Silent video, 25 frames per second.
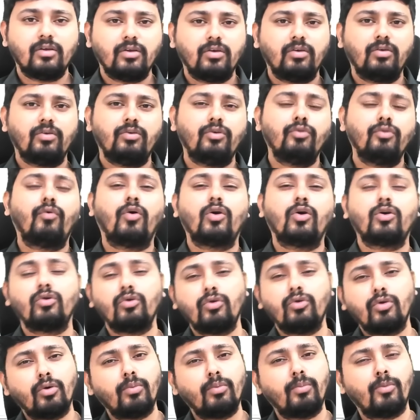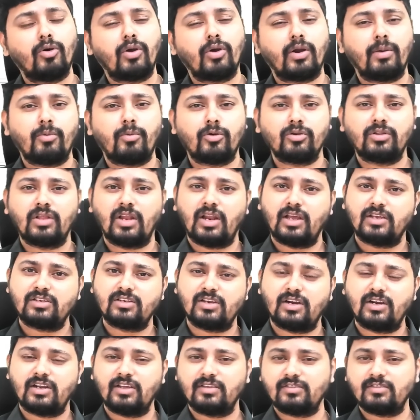you want to know more about the
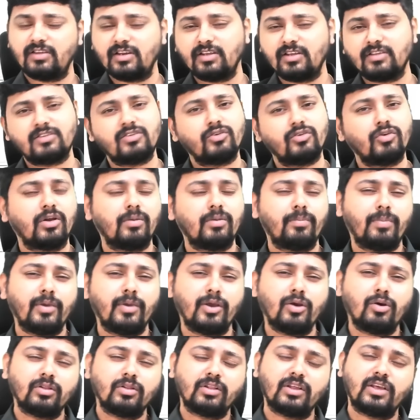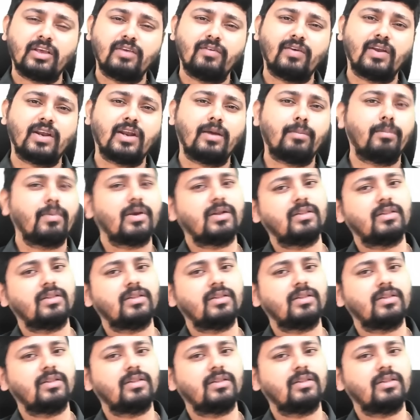Lakshya test series, you can ping on the given number.